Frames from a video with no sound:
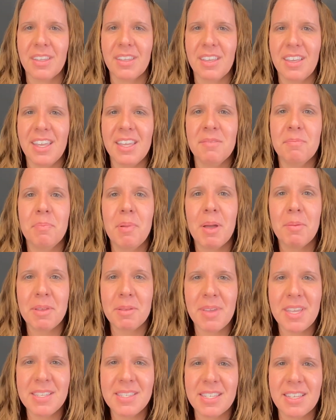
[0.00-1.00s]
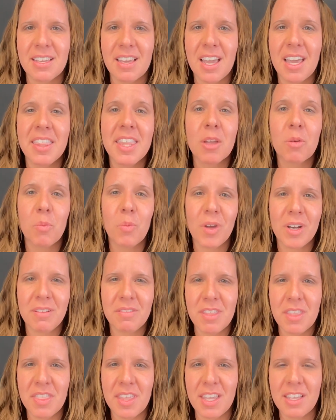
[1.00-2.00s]
And Bobby and Macy, I think one
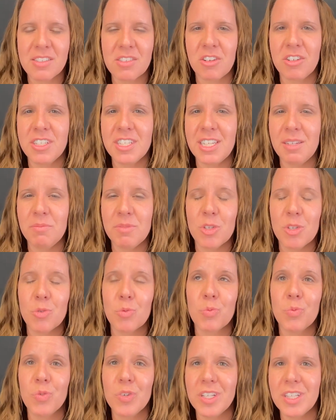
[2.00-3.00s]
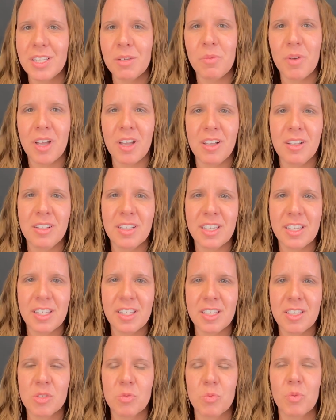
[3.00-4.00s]
of the things our team does really well
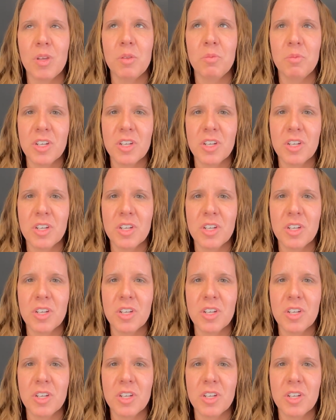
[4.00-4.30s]
is one,